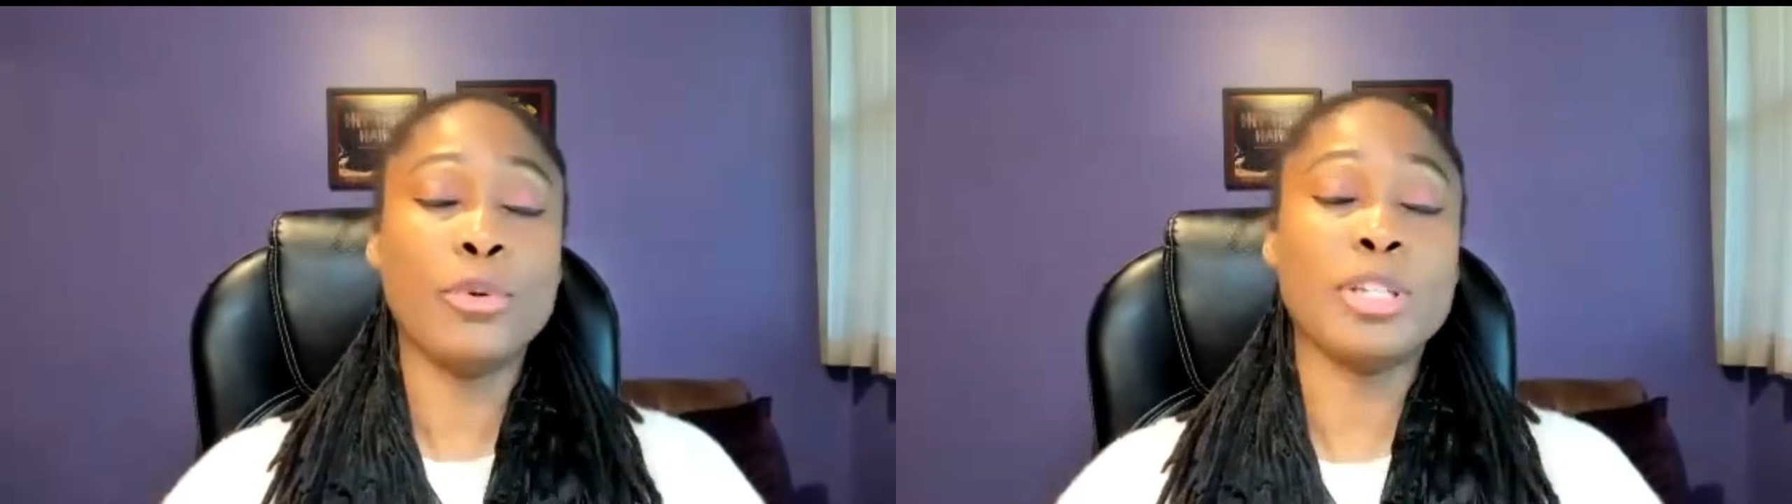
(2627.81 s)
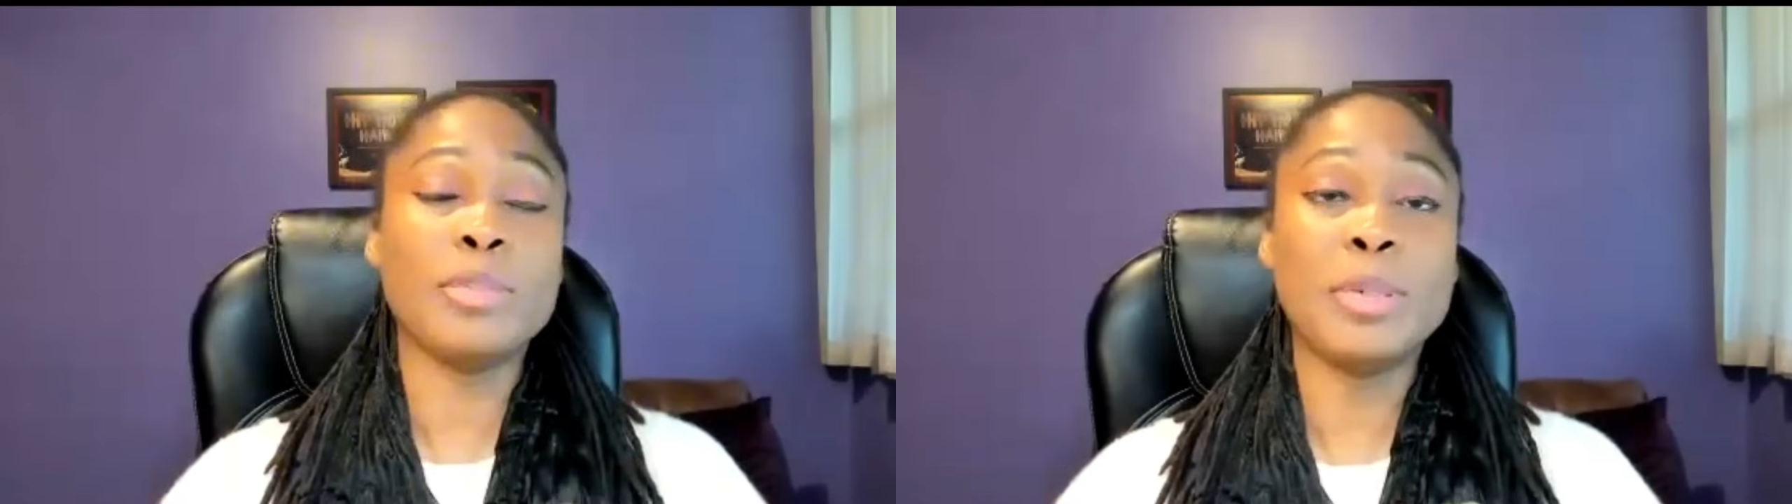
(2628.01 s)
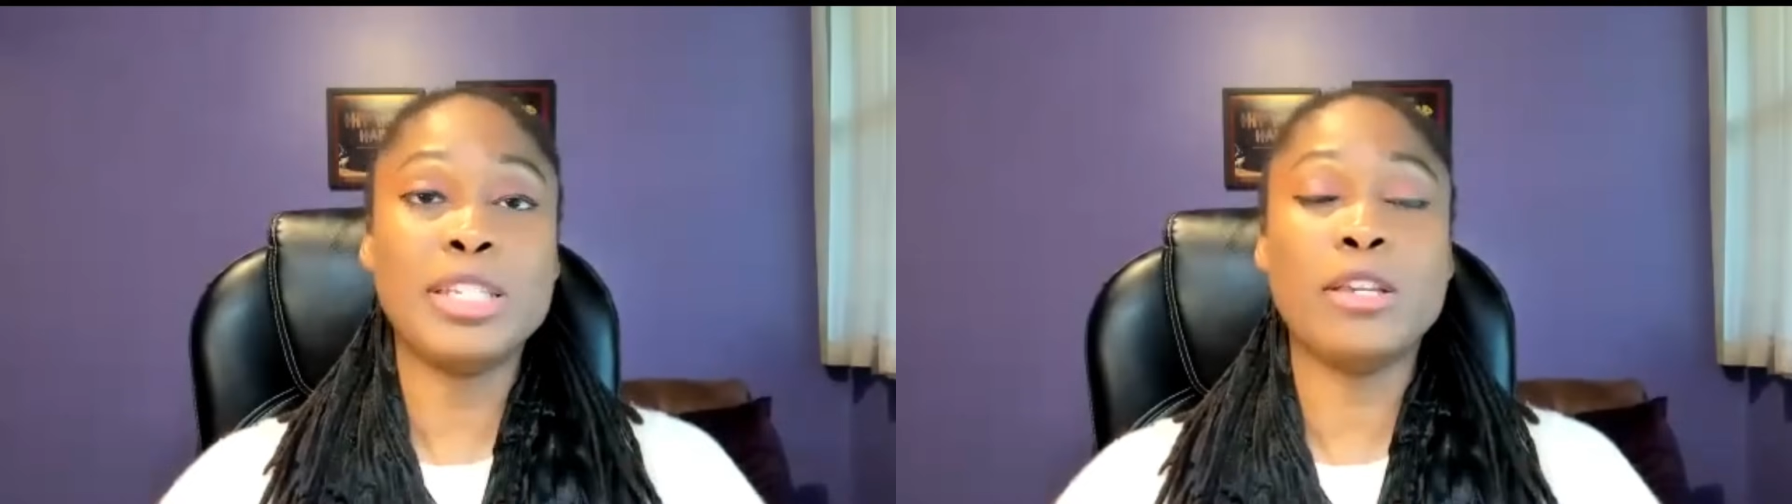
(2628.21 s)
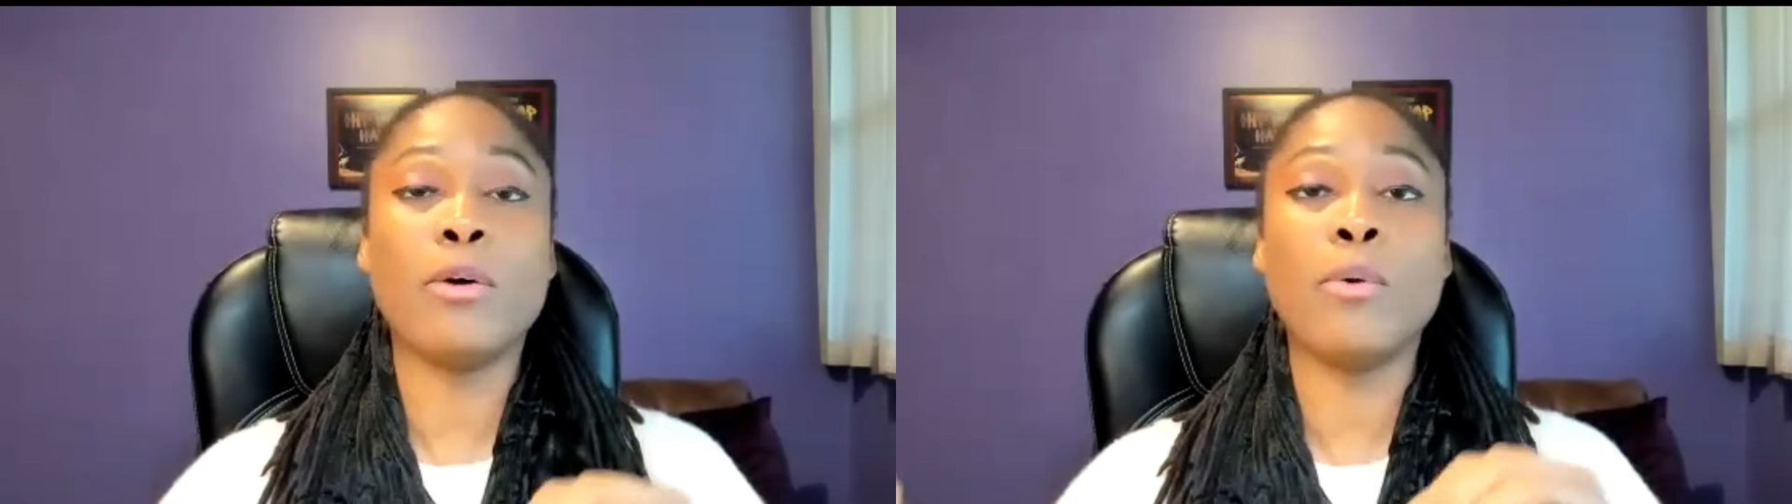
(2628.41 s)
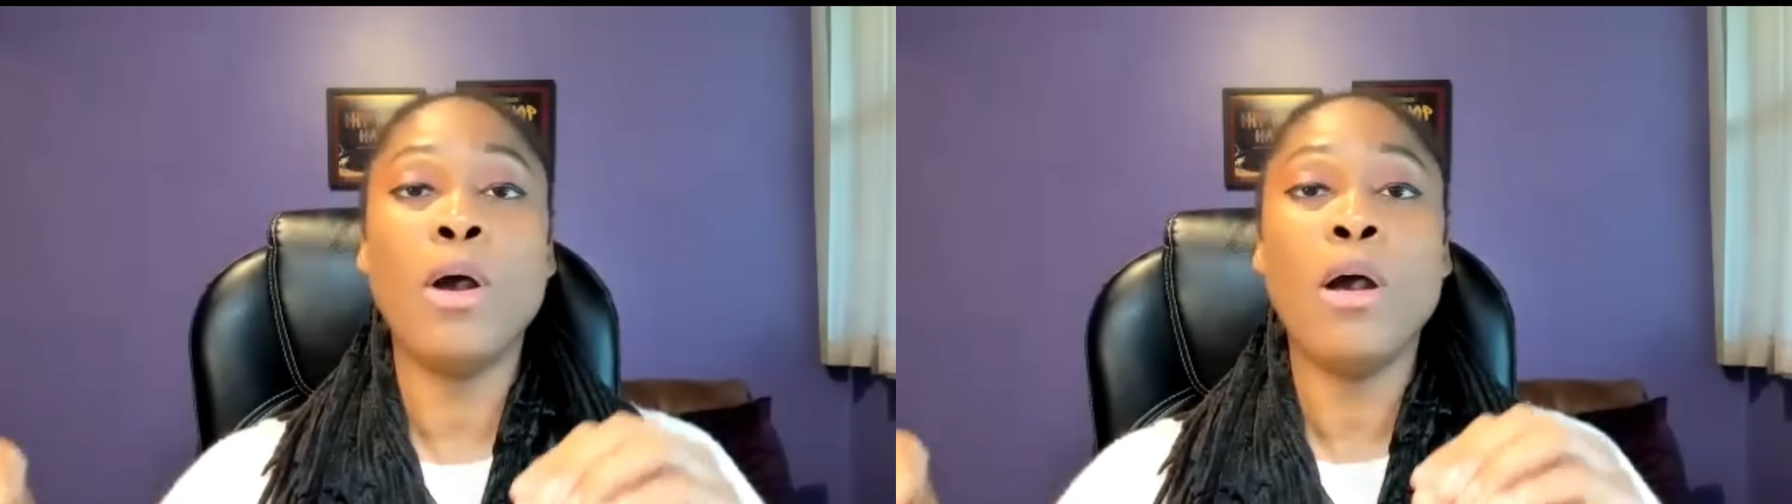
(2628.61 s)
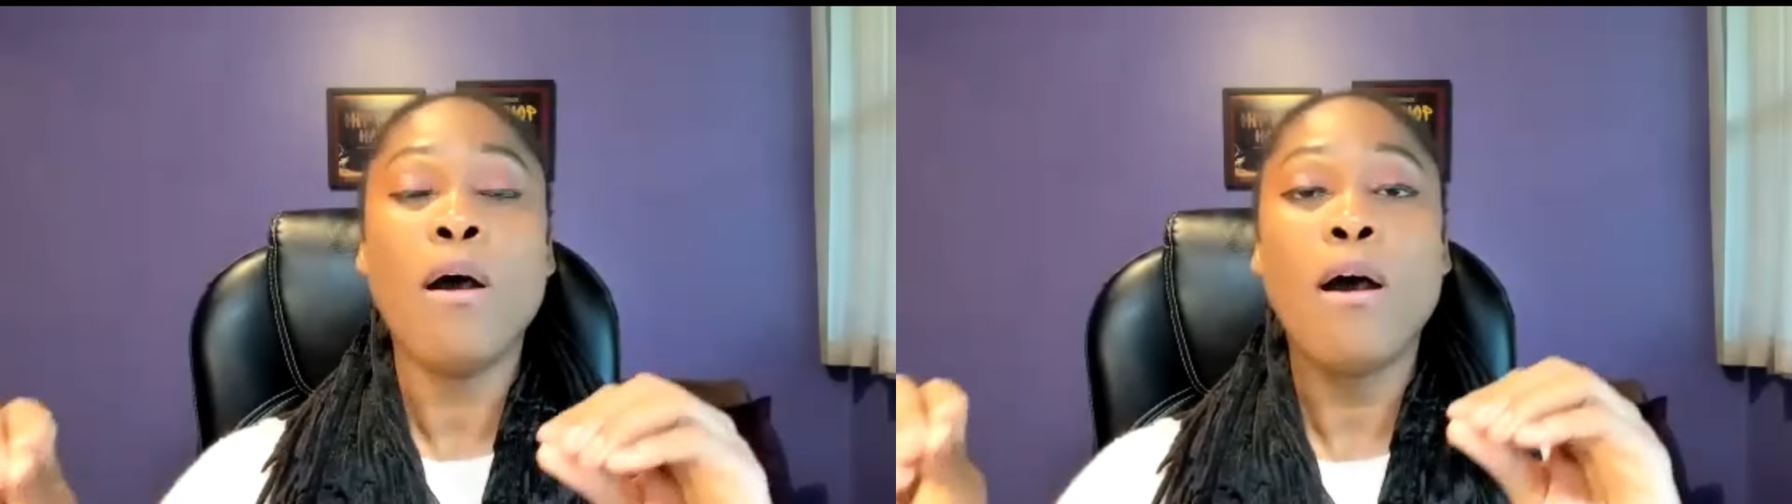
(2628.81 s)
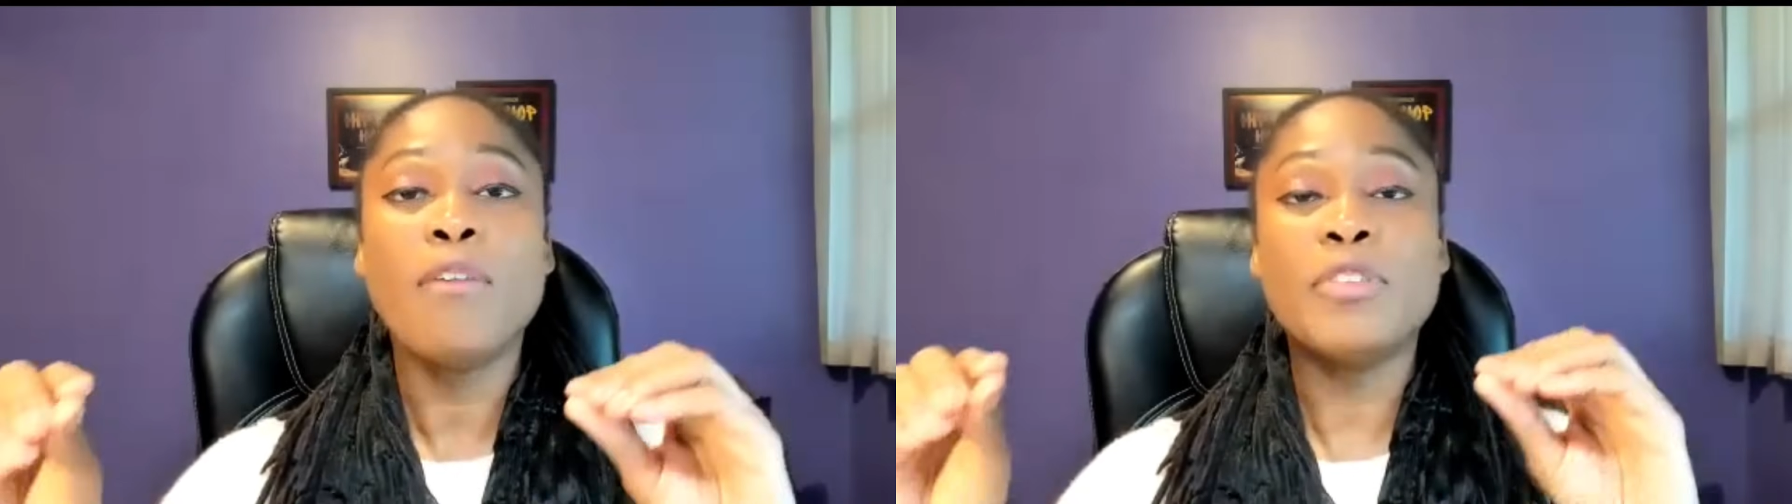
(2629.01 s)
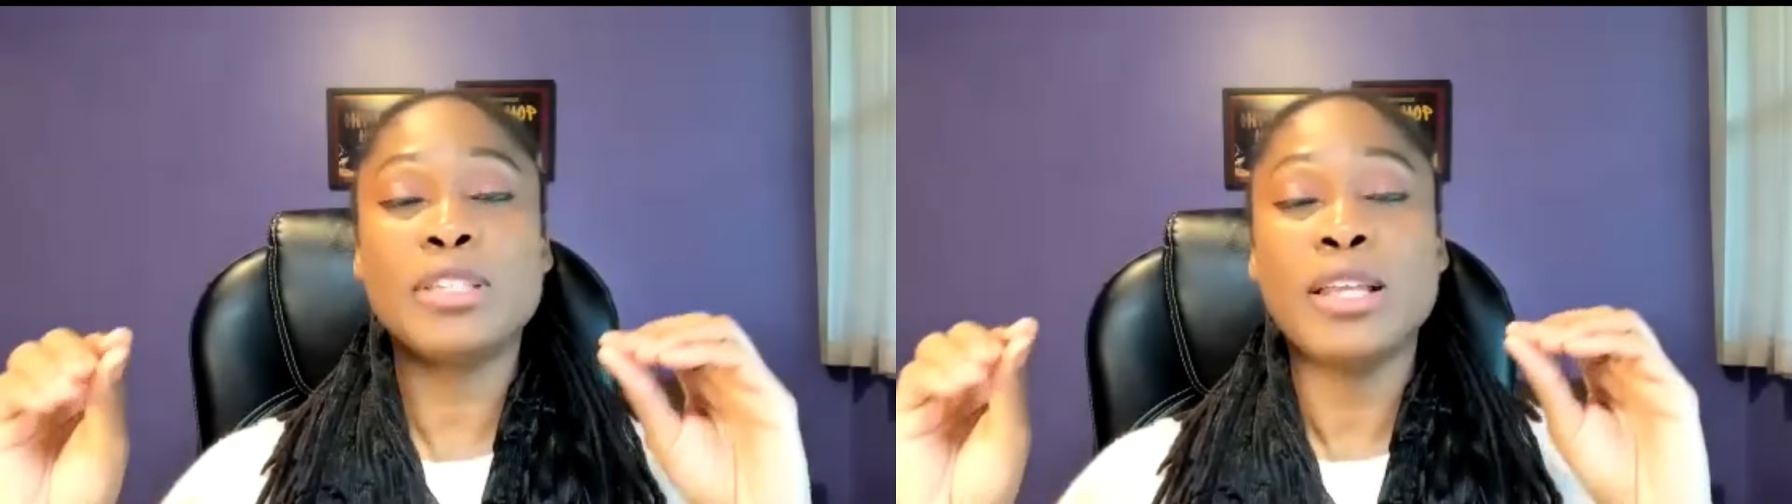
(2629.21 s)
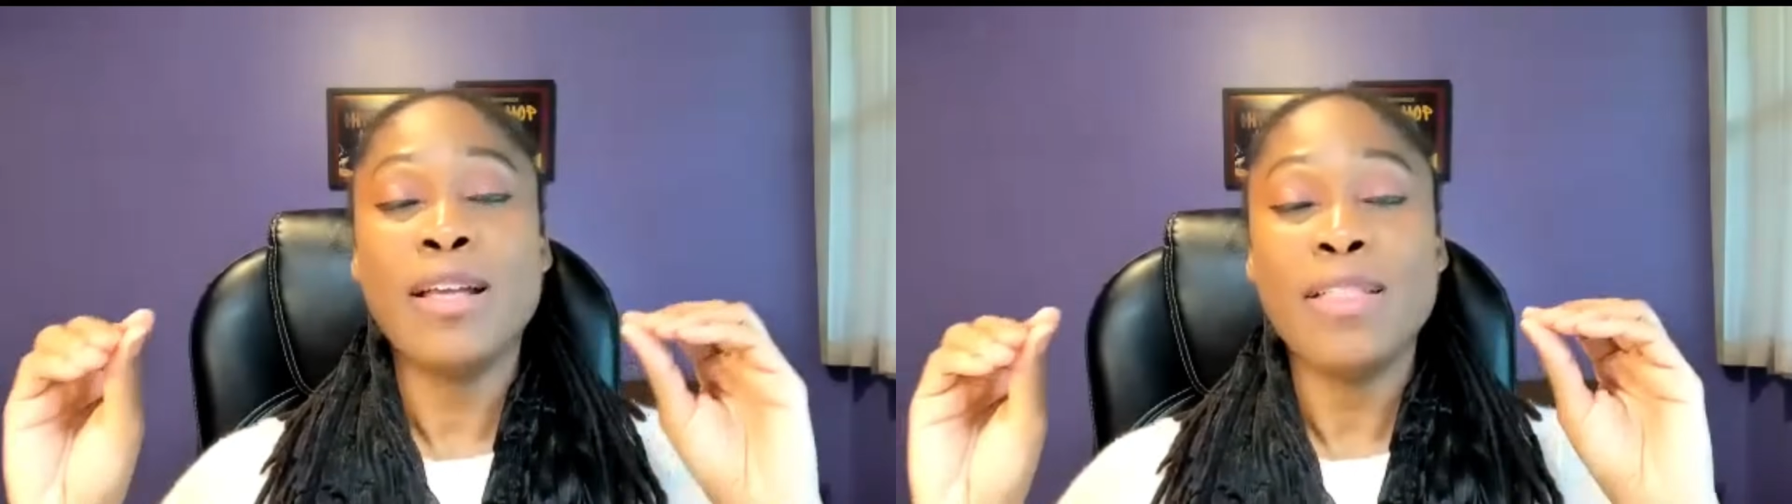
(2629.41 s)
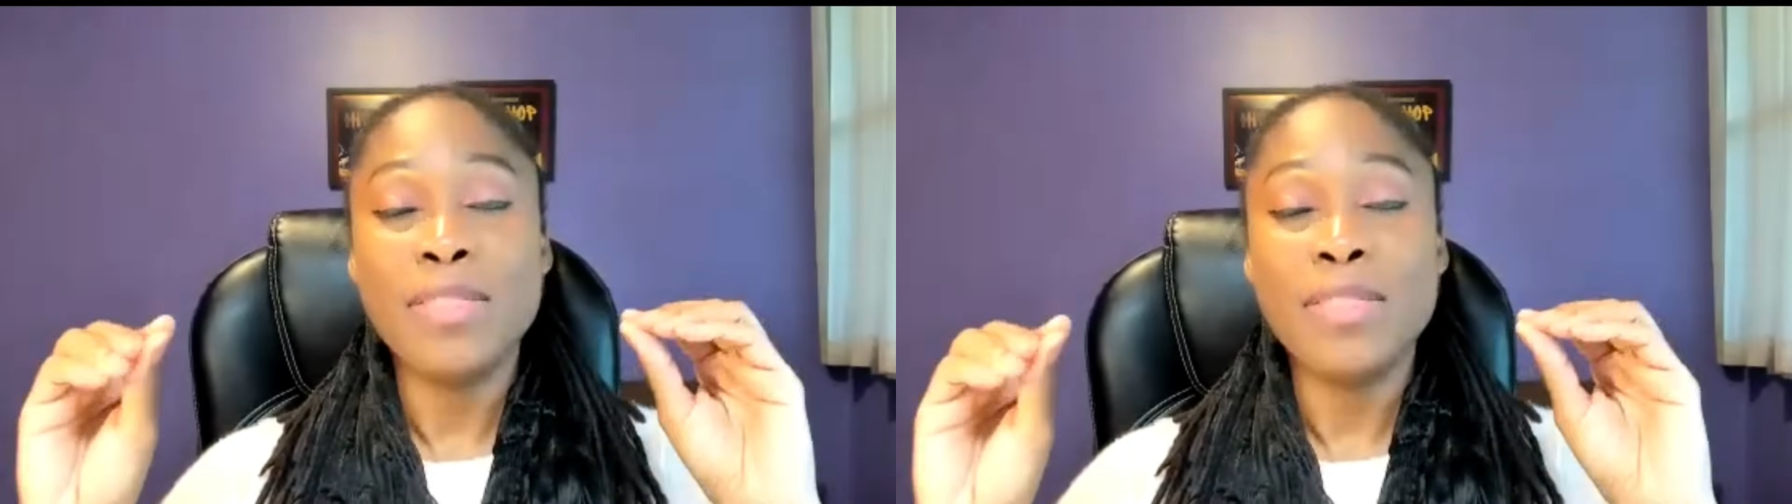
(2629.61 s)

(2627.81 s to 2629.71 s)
USPTO office,